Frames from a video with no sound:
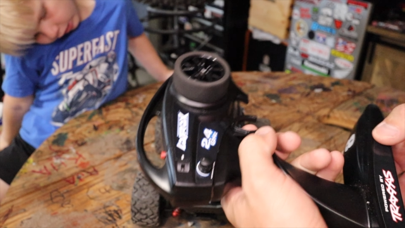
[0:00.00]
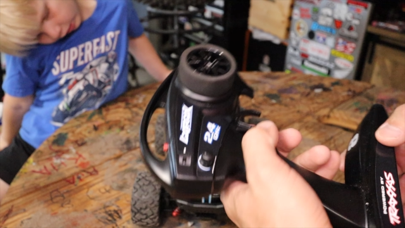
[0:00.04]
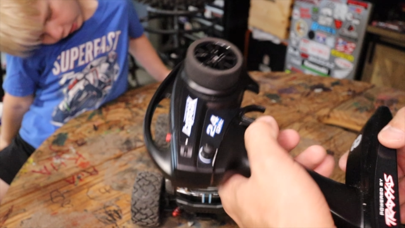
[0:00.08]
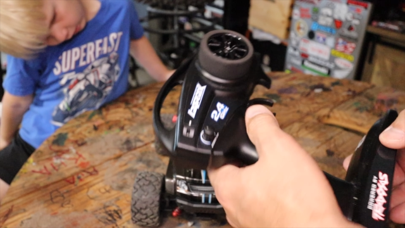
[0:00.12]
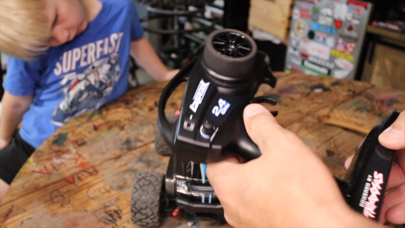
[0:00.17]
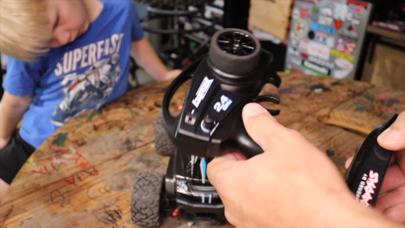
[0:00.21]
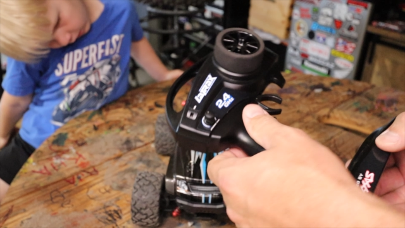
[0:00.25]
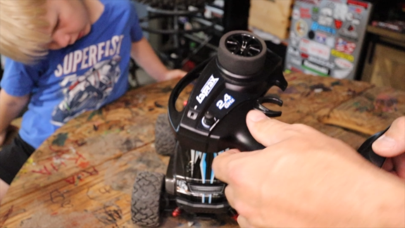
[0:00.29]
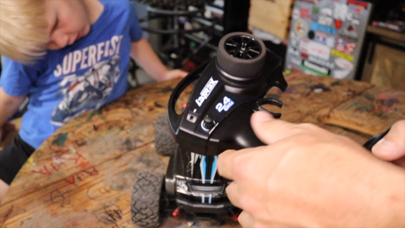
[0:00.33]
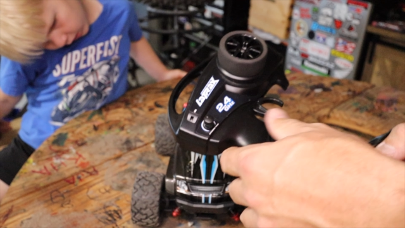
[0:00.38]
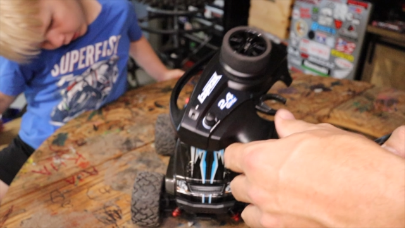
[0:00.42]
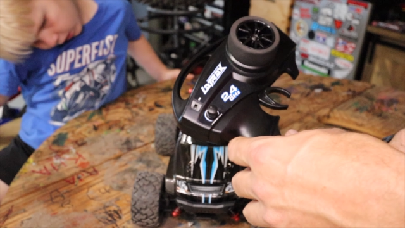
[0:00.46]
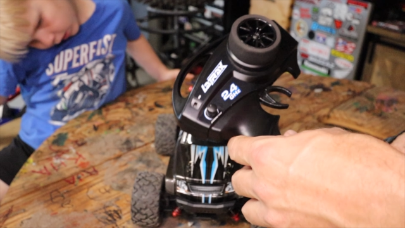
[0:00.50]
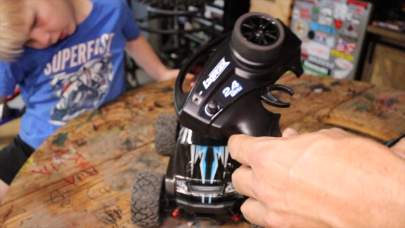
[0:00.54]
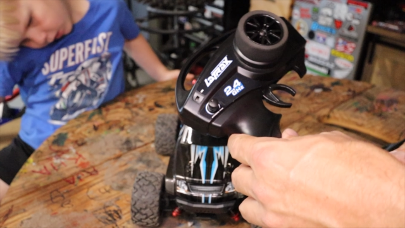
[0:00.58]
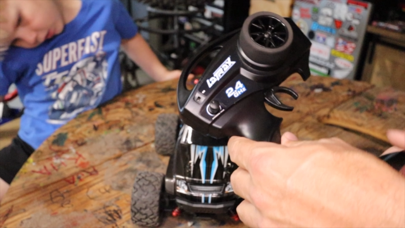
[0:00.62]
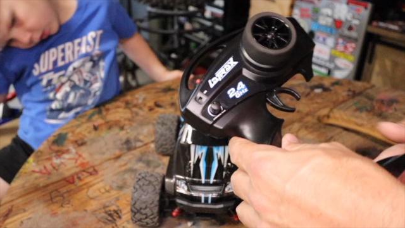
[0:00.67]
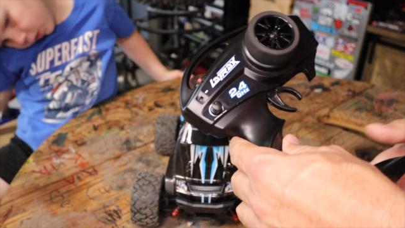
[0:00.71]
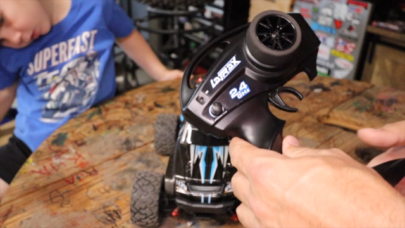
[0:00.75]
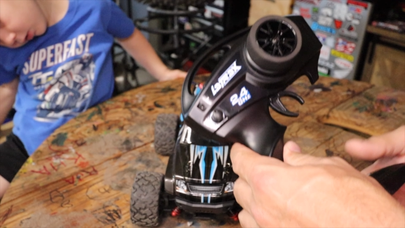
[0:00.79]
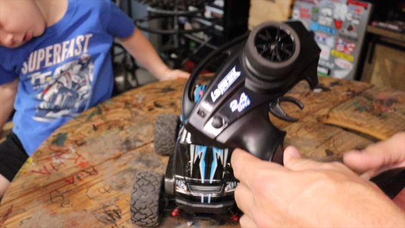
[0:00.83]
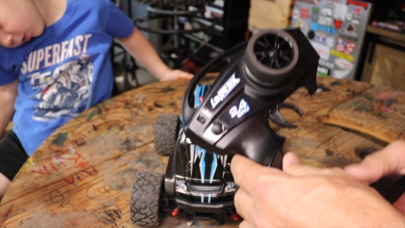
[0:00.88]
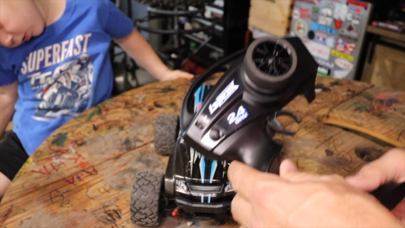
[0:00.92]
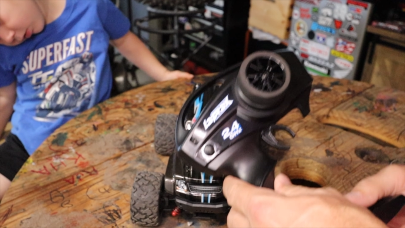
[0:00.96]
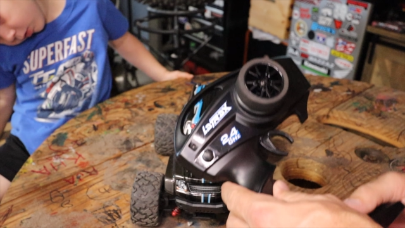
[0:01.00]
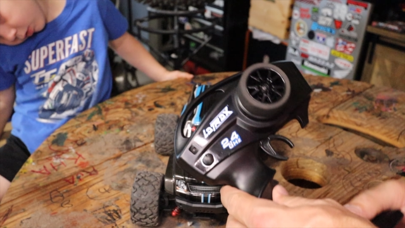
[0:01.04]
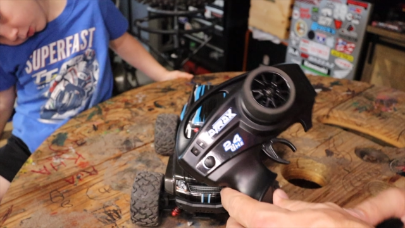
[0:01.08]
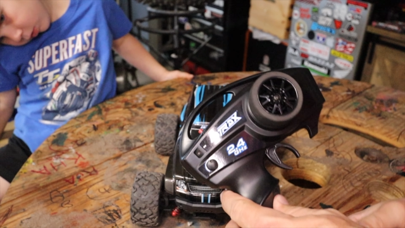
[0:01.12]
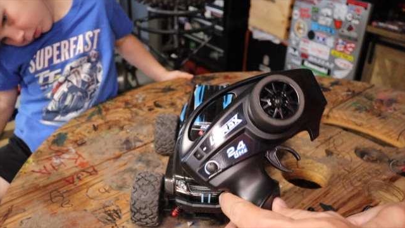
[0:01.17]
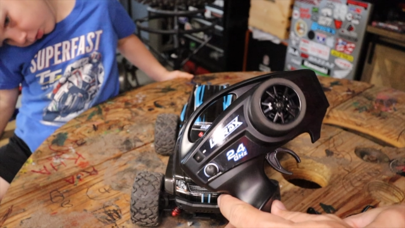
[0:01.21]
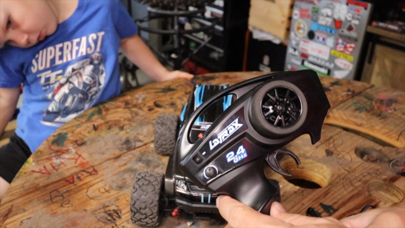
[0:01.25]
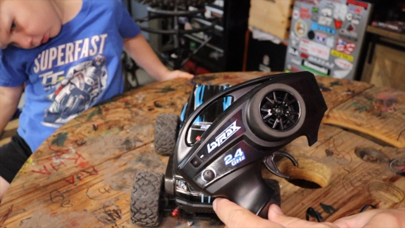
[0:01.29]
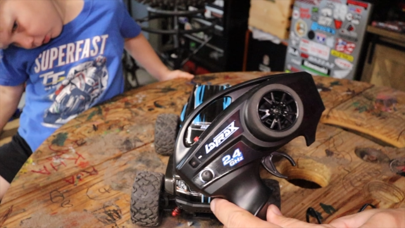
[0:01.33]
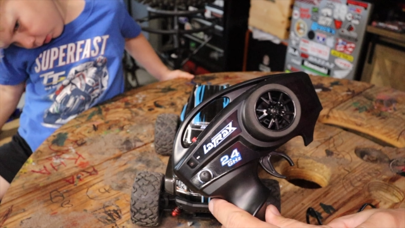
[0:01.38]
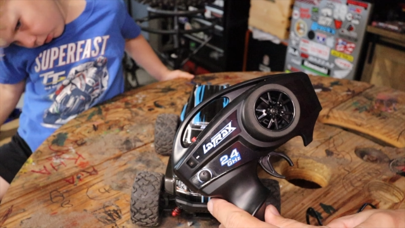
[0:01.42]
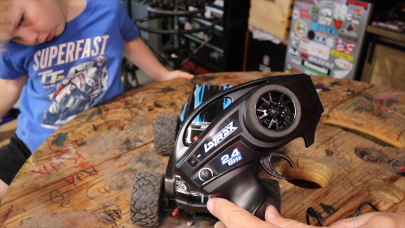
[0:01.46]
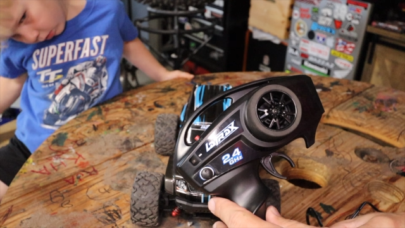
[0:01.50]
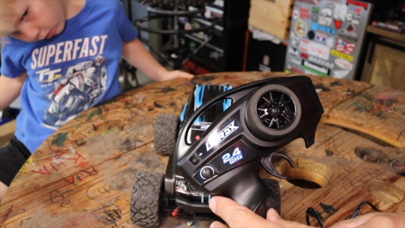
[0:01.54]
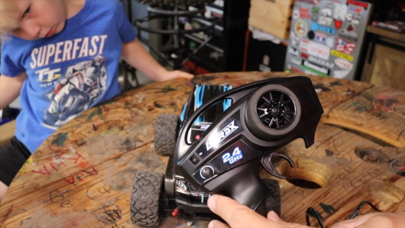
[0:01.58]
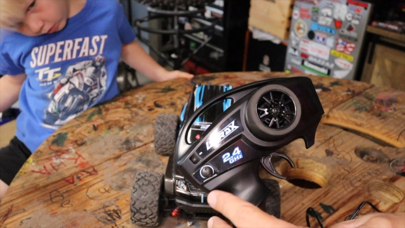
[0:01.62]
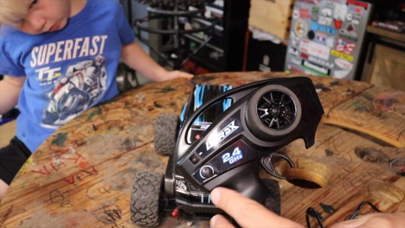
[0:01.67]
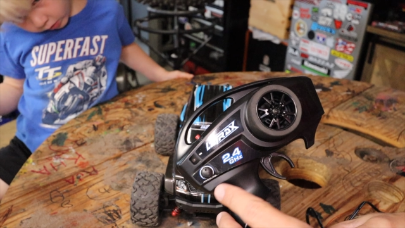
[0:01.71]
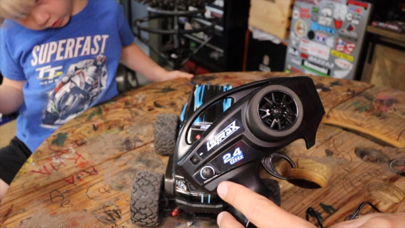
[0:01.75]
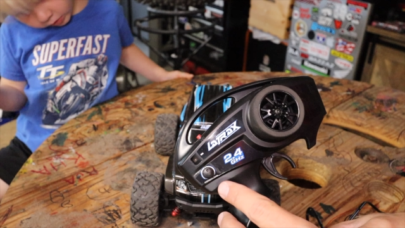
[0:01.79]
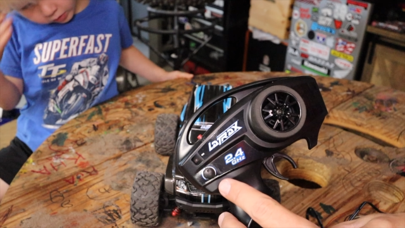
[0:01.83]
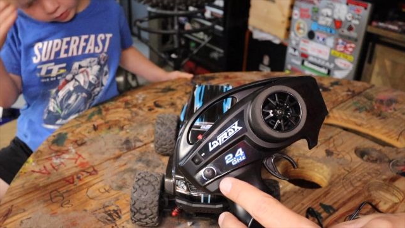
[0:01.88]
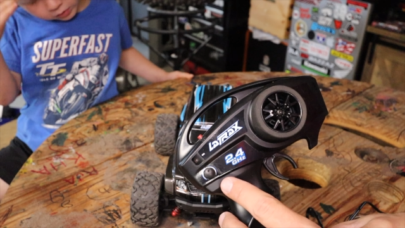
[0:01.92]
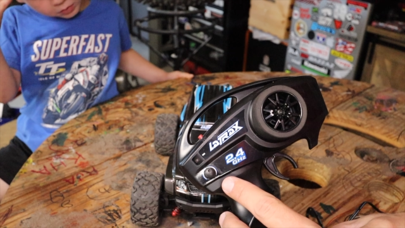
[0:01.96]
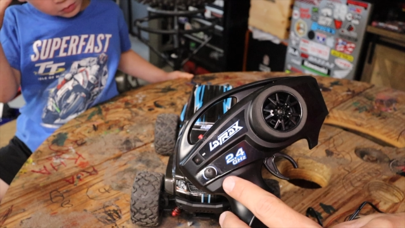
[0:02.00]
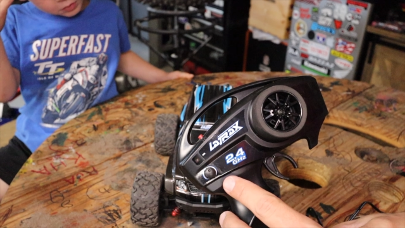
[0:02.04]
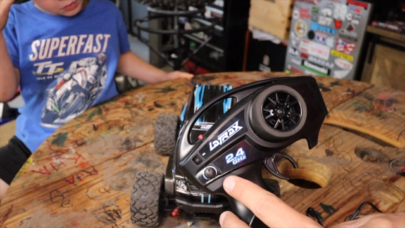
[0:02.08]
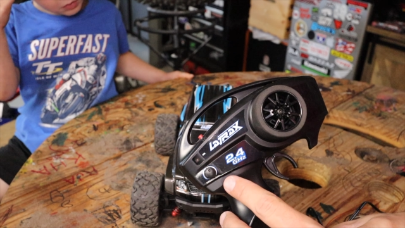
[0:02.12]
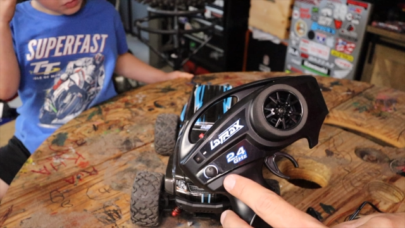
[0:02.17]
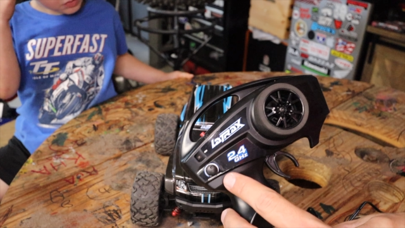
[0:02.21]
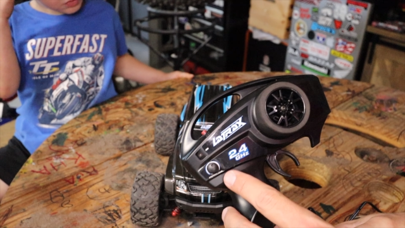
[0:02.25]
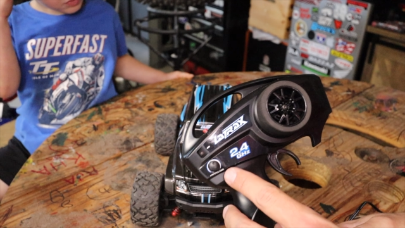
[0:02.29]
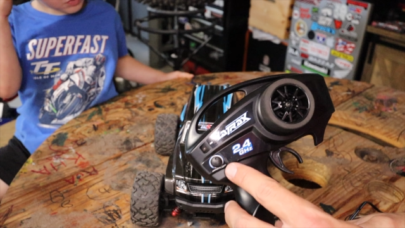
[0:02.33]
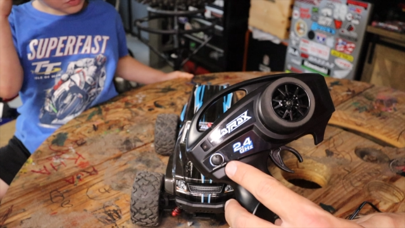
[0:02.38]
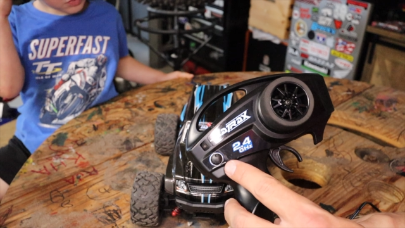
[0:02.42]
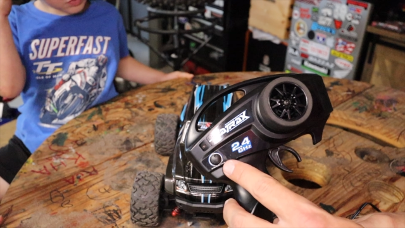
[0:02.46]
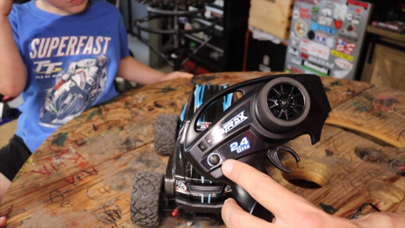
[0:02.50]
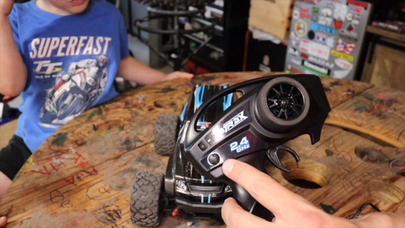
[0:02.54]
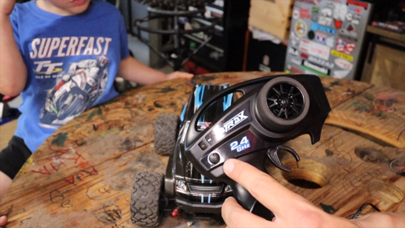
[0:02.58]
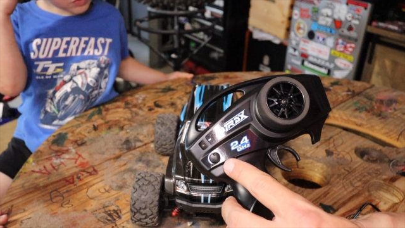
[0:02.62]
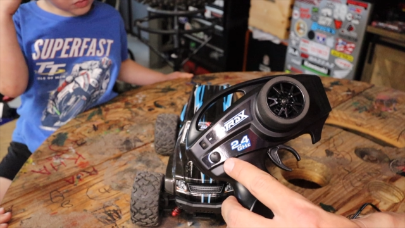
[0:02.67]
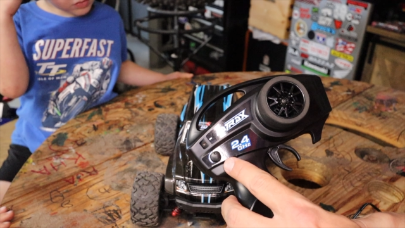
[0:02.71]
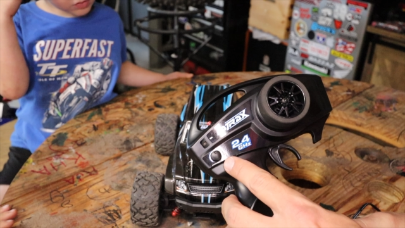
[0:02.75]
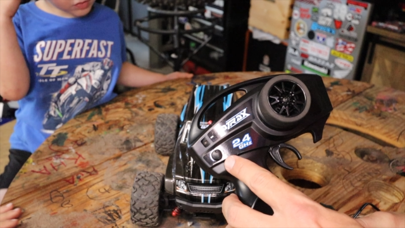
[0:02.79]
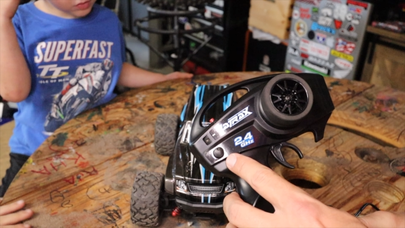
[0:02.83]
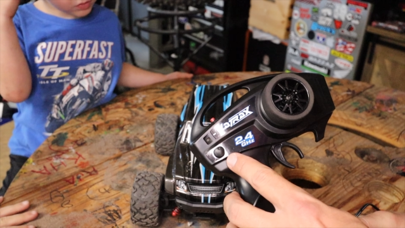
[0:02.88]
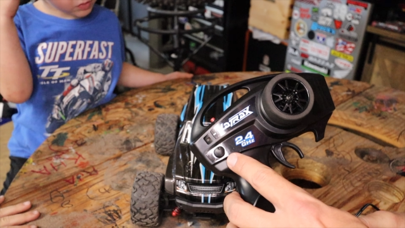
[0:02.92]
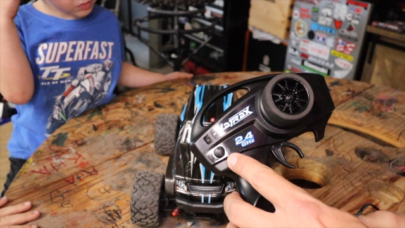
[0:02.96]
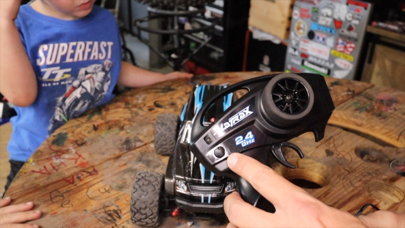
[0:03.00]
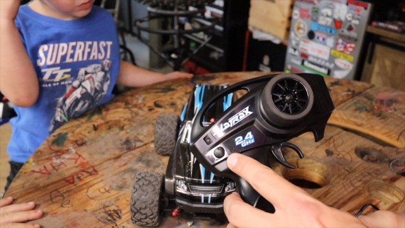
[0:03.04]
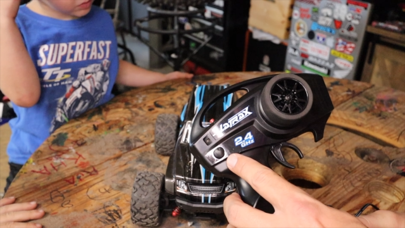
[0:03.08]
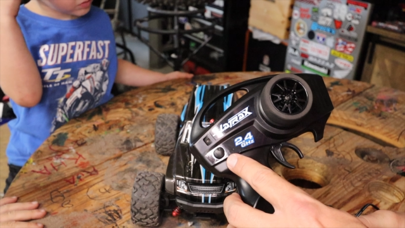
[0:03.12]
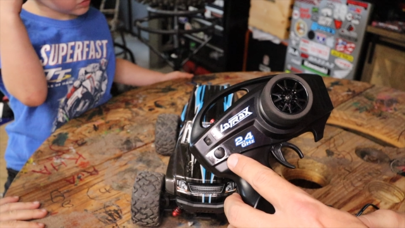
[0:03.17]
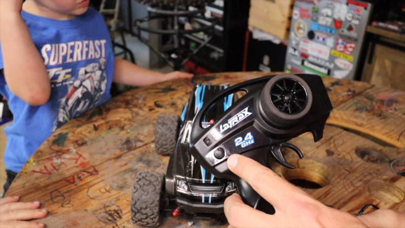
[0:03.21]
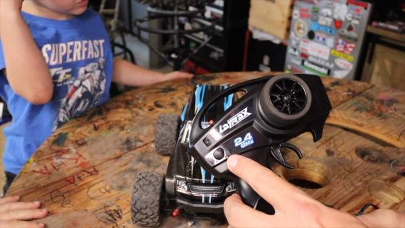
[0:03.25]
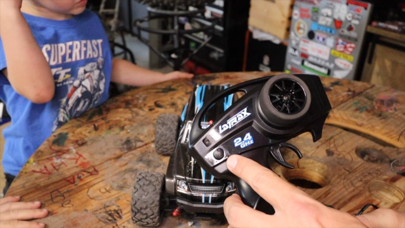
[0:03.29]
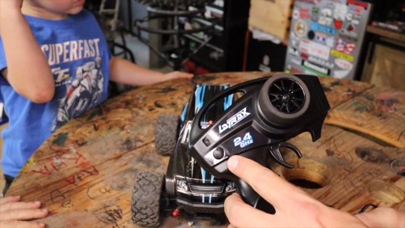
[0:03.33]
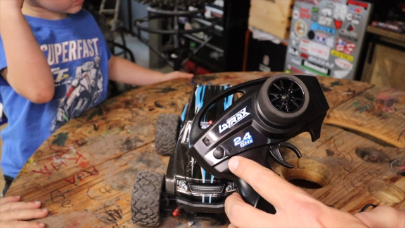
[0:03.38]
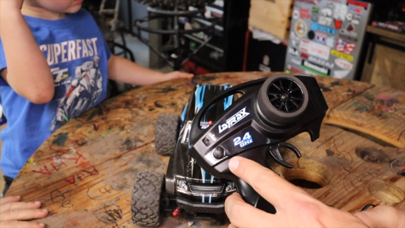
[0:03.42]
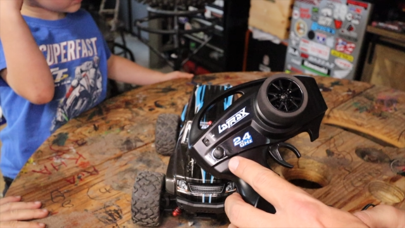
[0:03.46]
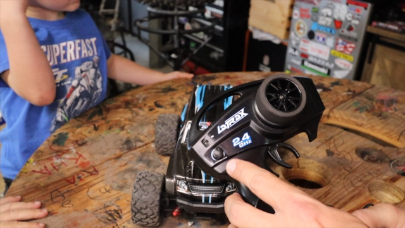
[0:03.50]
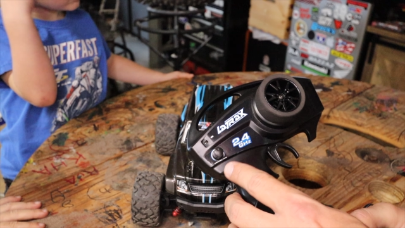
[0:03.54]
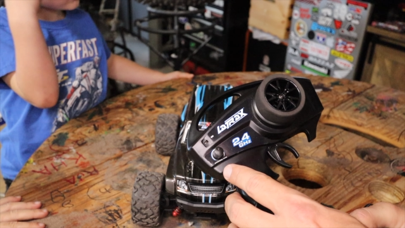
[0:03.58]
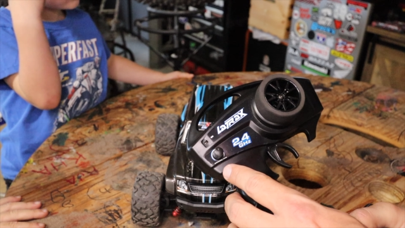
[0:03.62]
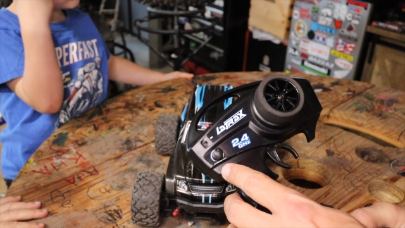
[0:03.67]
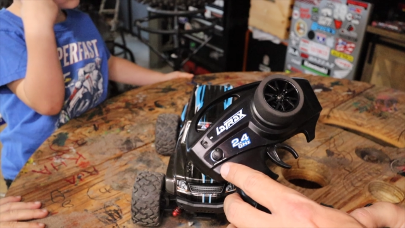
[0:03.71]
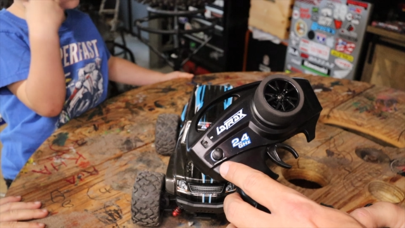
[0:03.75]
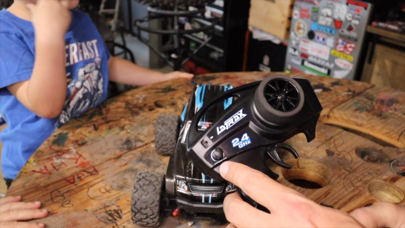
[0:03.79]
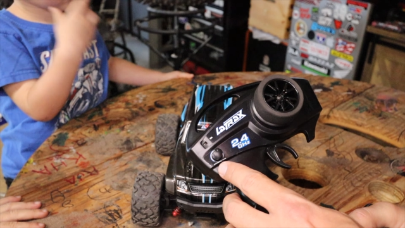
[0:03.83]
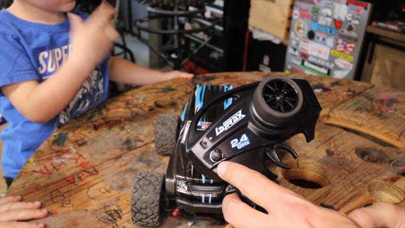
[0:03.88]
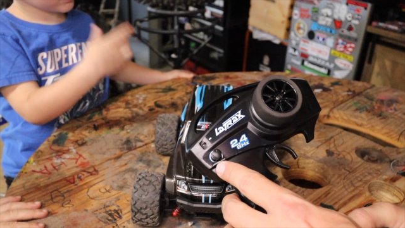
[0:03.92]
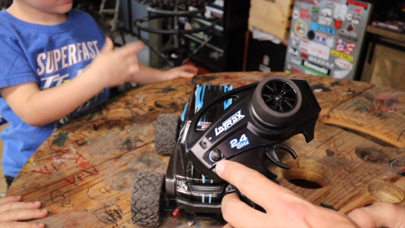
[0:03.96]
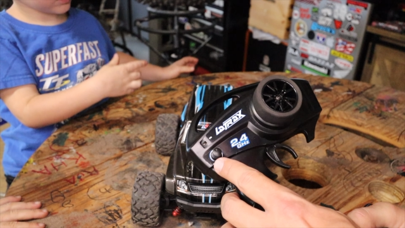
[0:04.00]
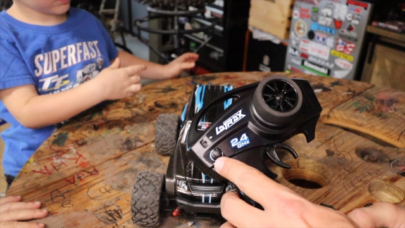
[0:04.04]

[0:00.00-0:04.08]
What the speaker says: Nobody's mouth can be seen.